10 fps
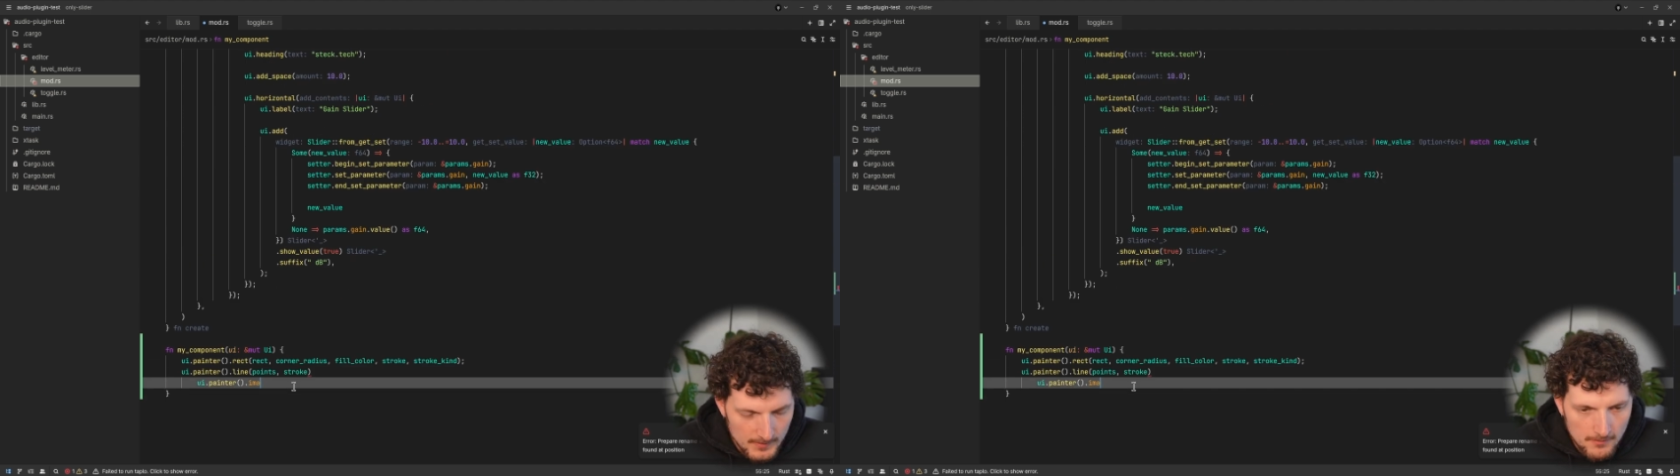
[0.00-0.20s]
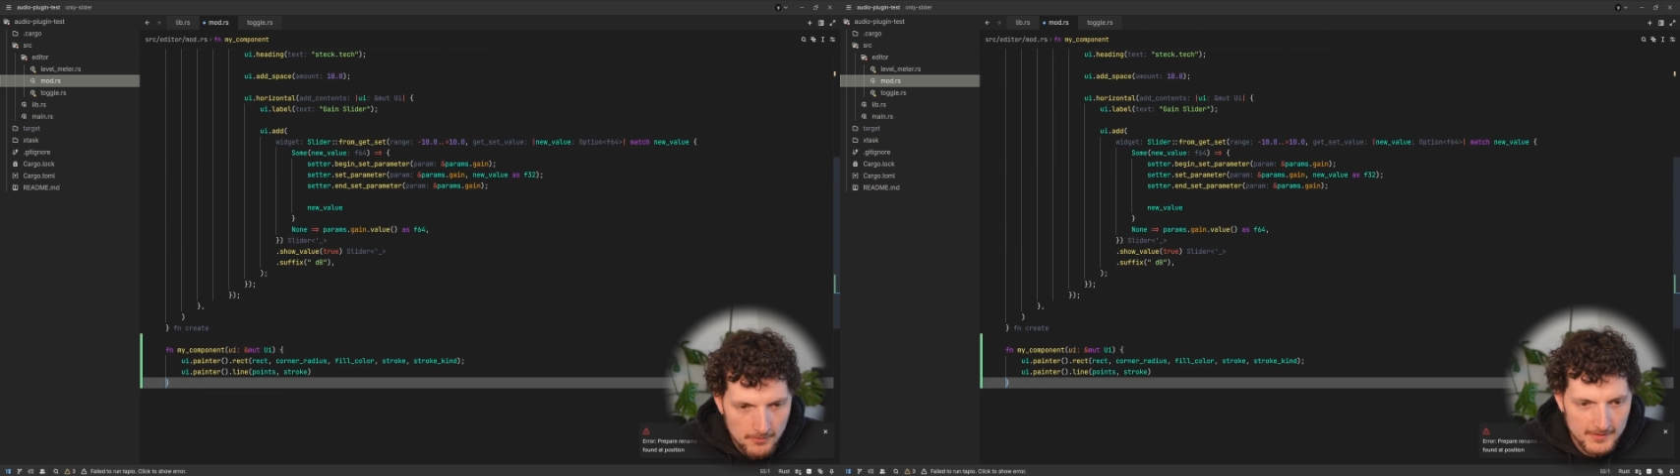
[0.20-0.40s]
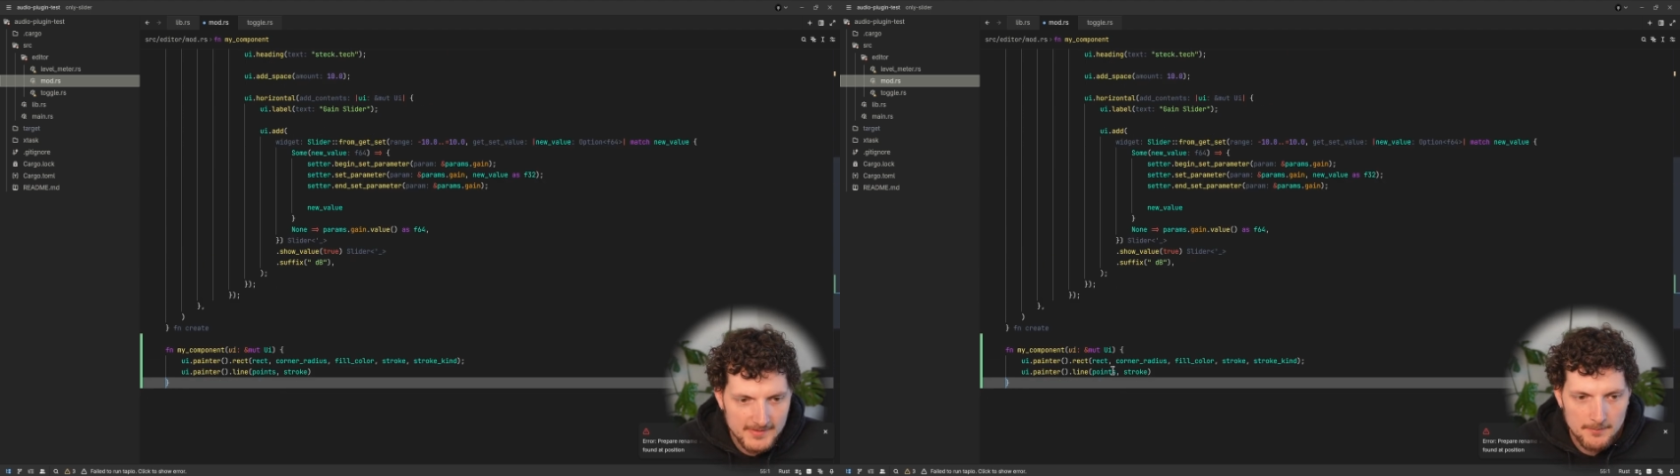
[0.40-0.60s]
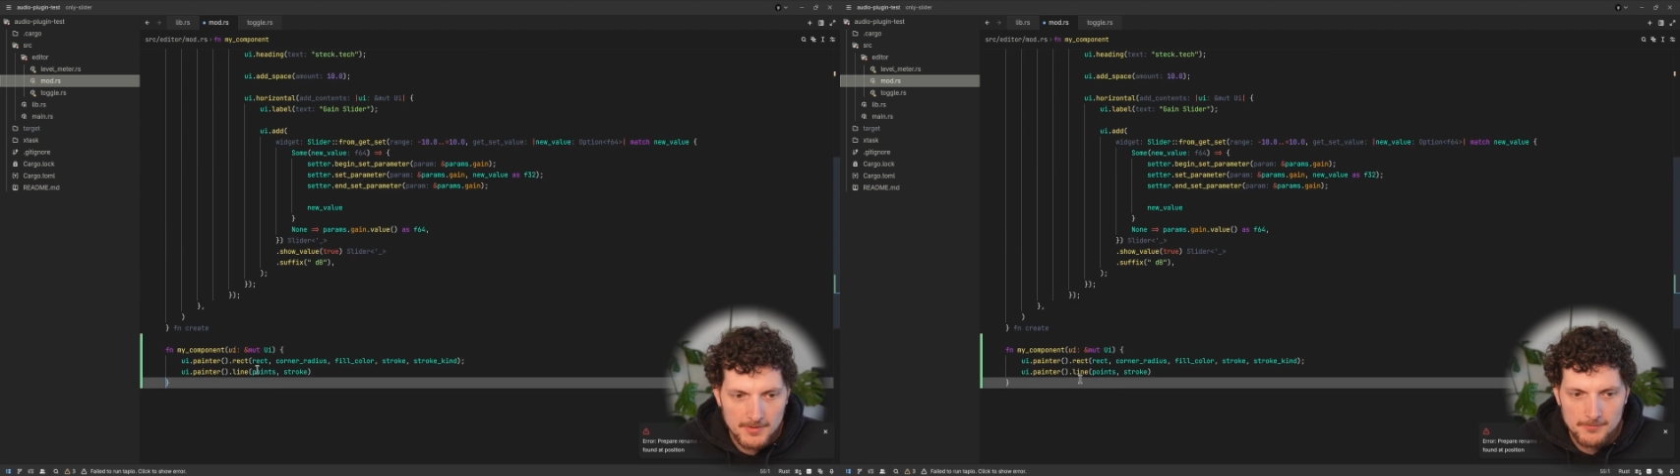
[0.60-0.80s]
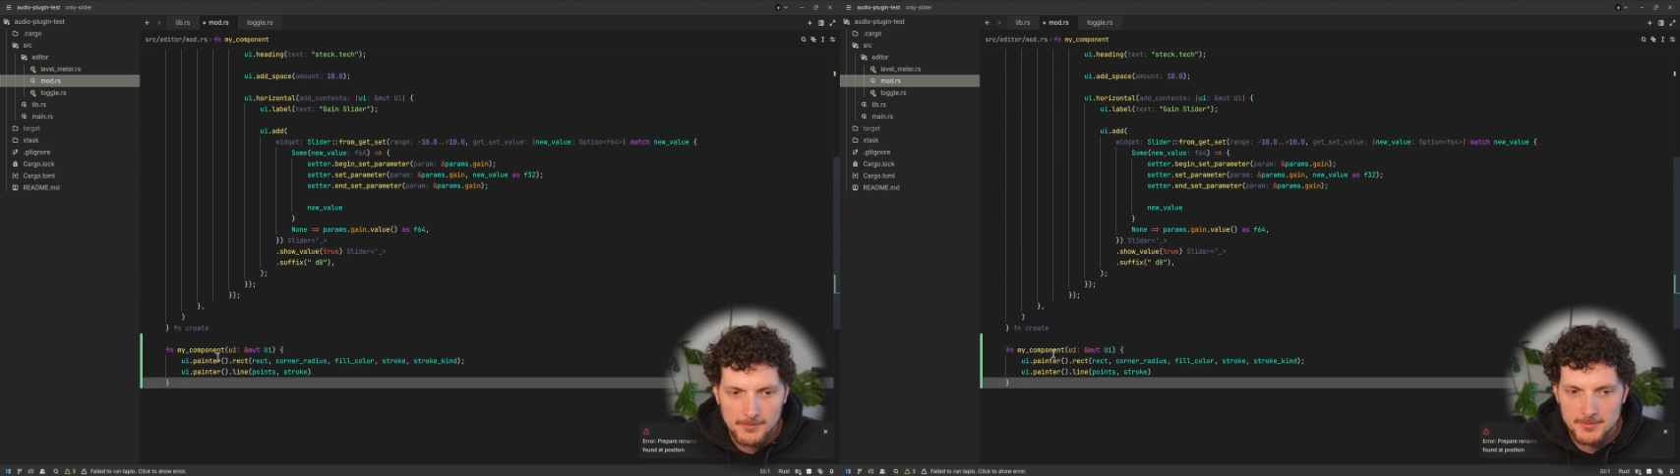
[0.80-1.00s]
for example,
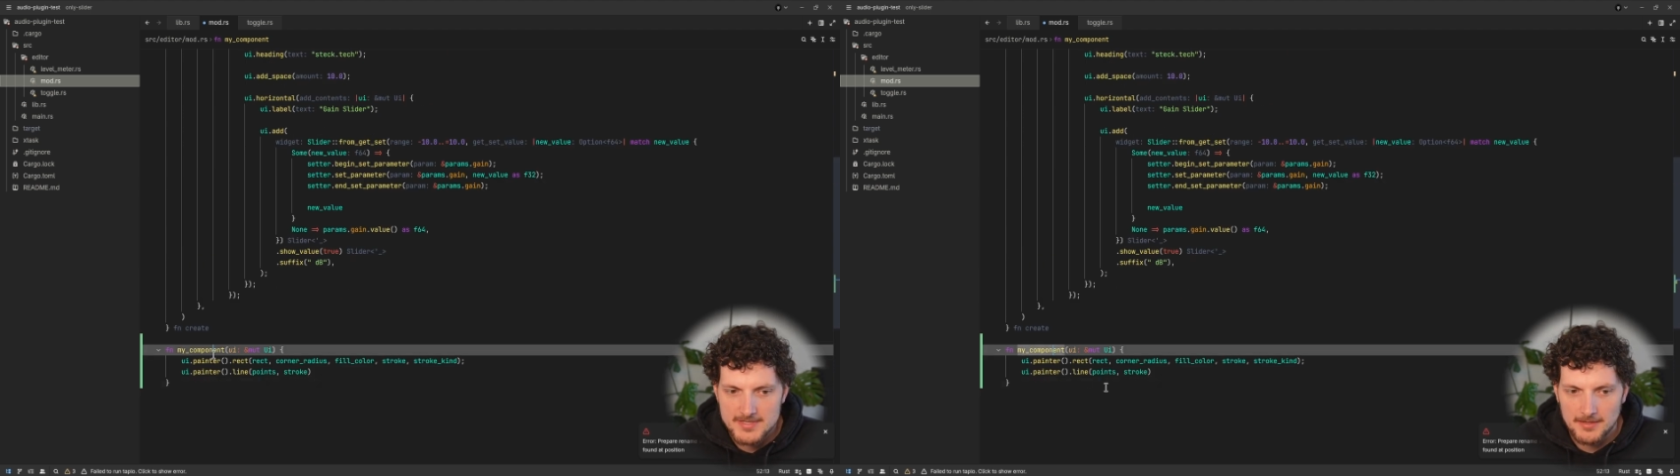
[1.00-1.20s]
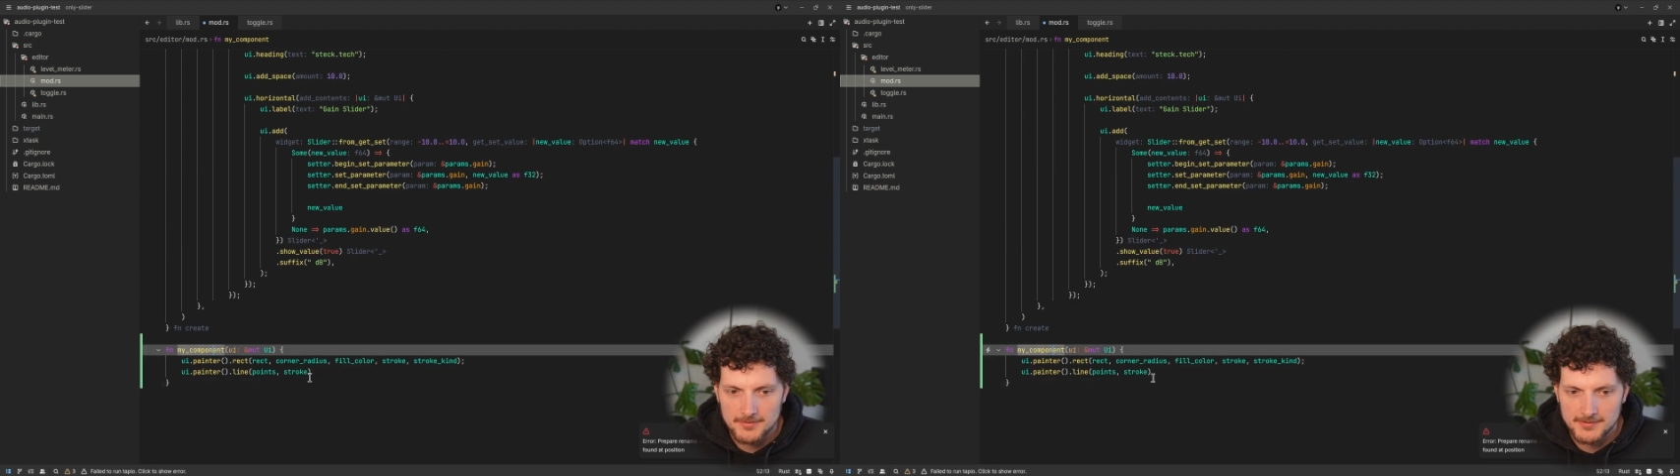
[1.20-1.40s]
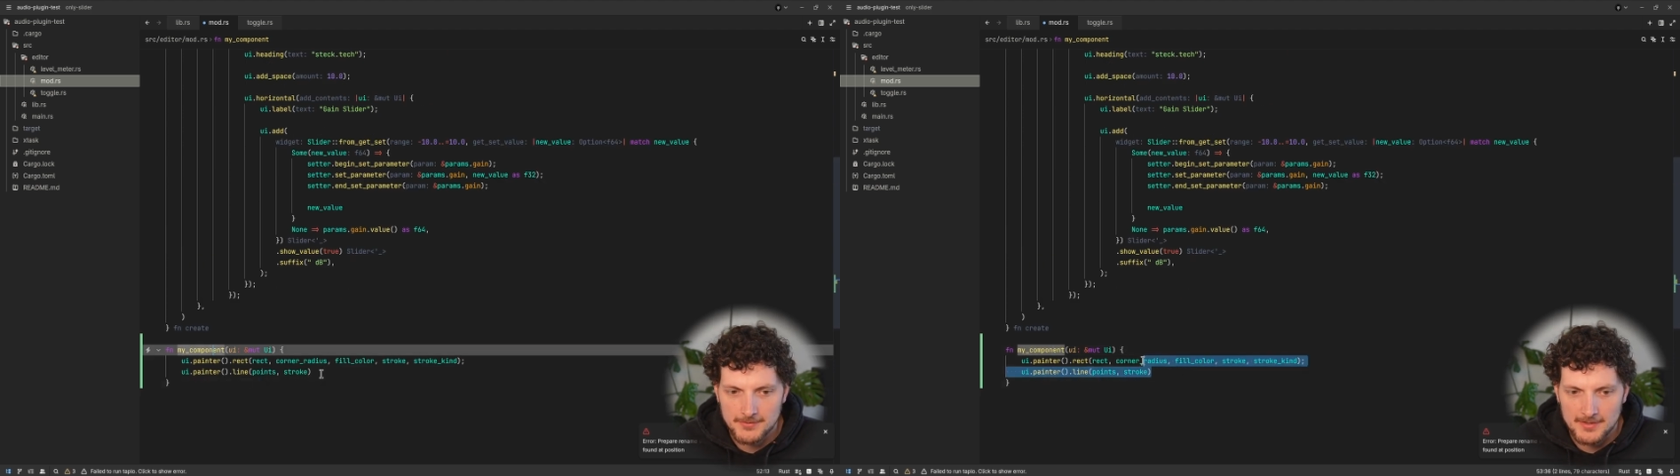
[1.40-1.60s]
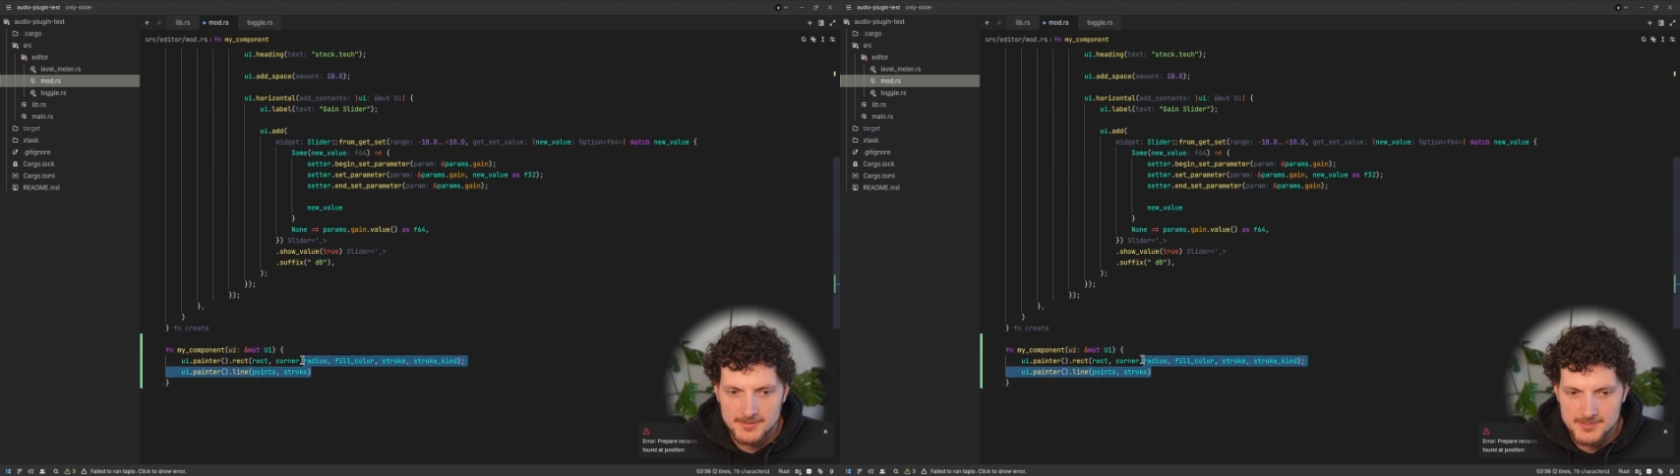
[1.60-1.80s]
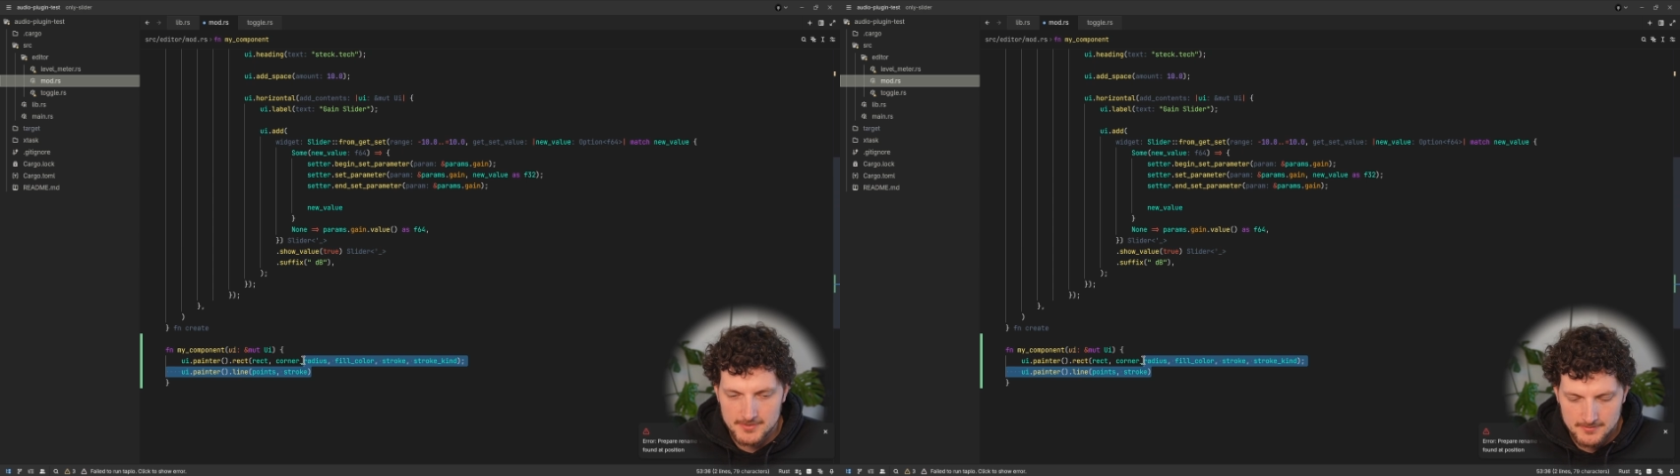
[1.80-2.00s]
if we would have this
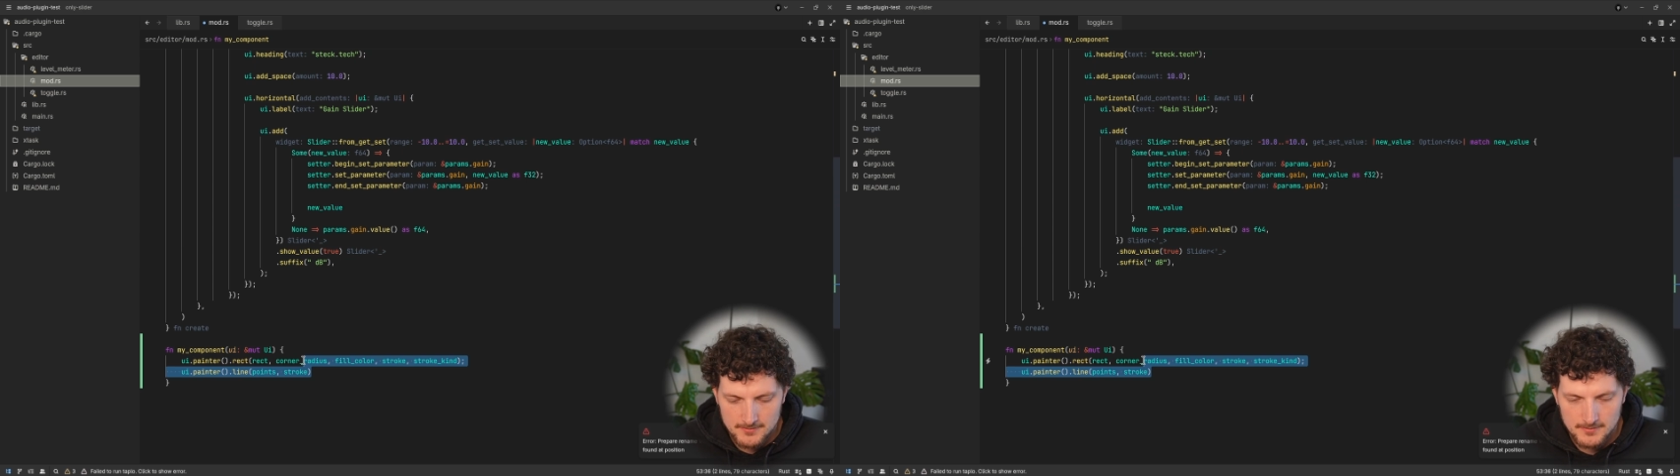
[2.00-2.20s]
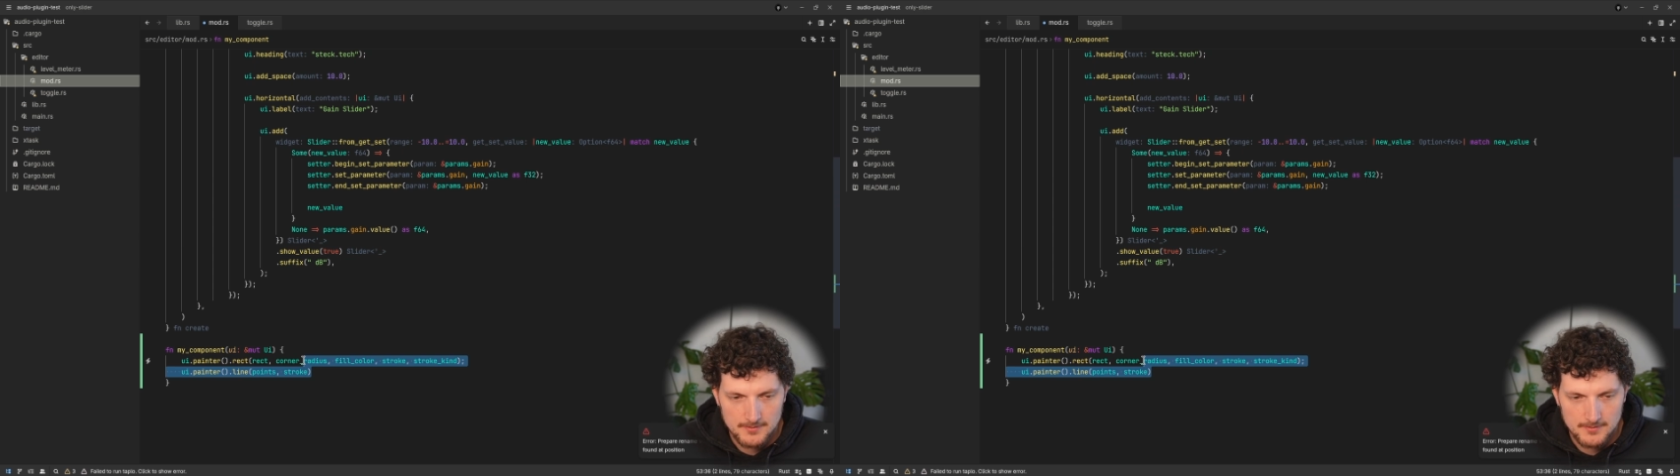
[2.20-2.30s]
function,